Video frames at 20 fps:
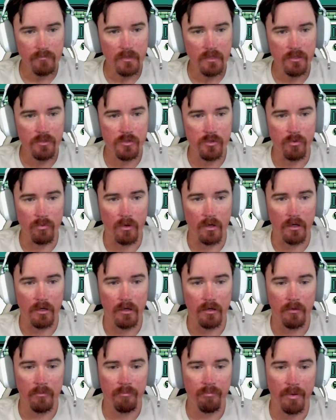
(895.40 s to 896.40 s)

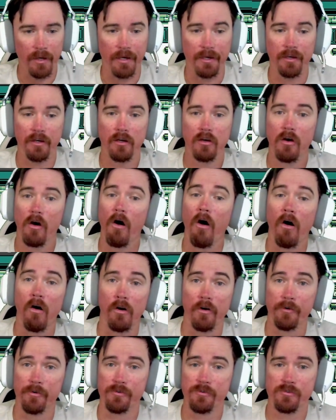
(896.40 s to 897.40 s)
to buy
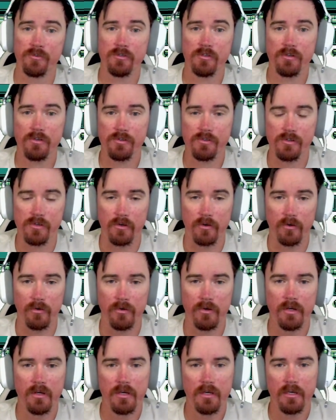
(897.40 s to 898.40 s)
cars. So
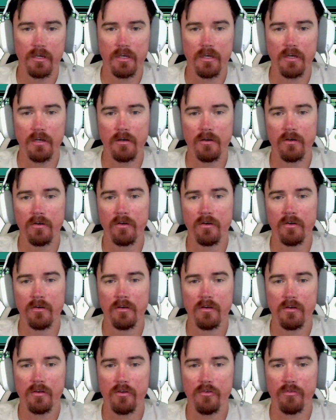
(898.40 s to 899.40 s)
here
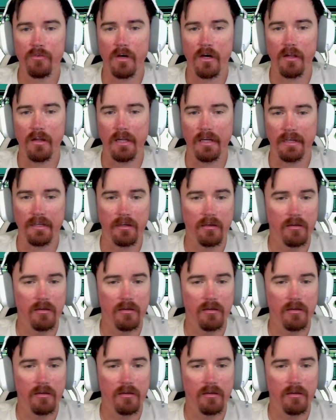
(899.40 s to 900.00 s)
you've got like